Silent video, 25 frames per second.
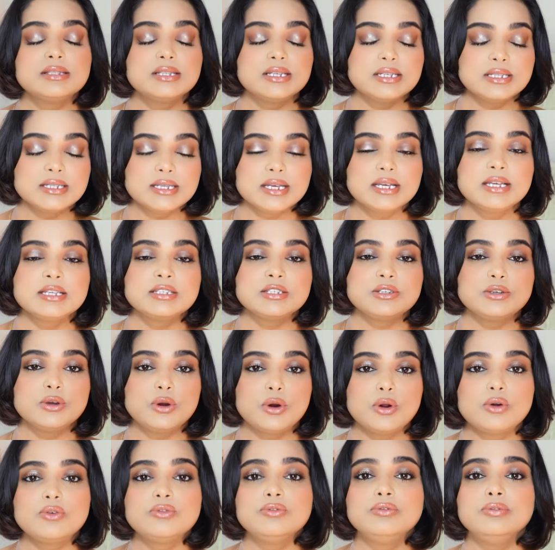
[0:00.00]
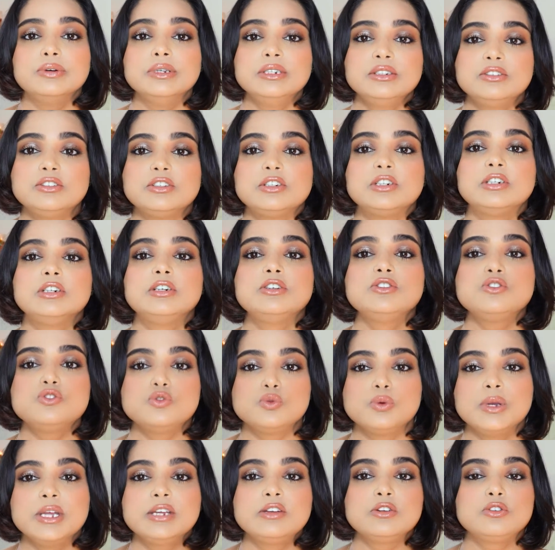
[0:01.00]
This is your winter
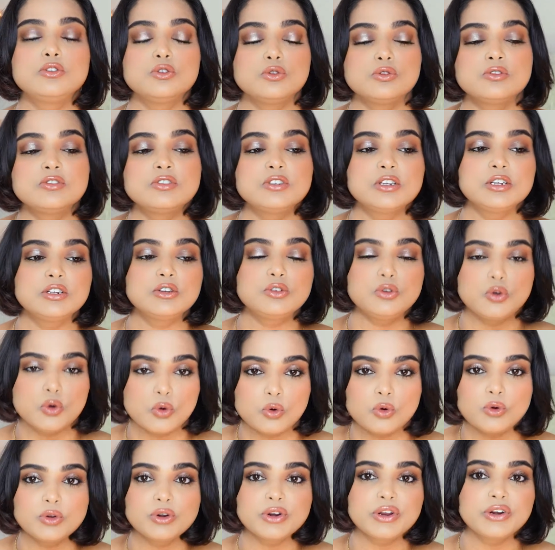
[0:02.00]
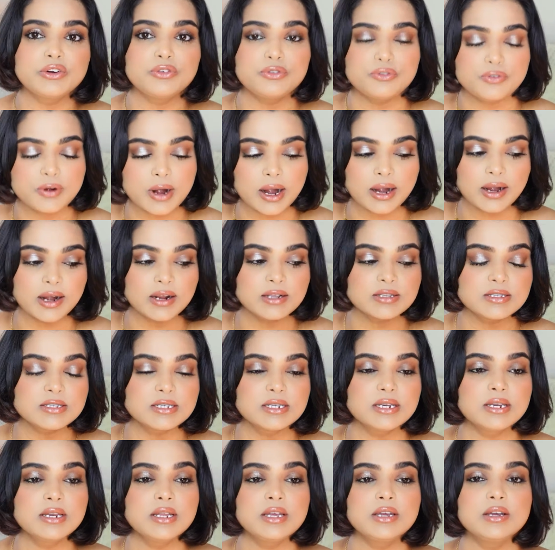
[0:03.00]
sweet toasted coconut fragrance
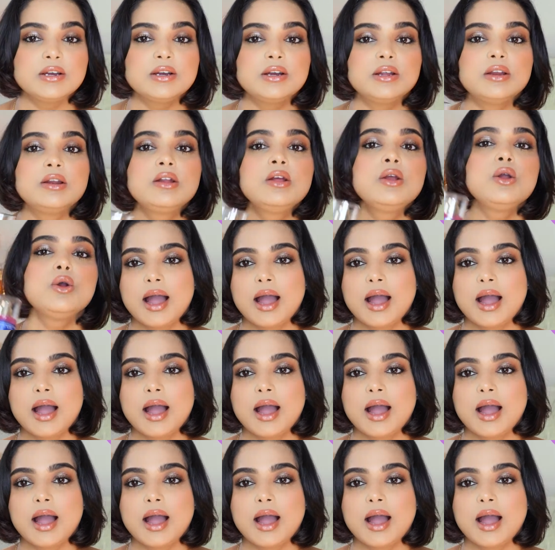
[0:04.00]
in here.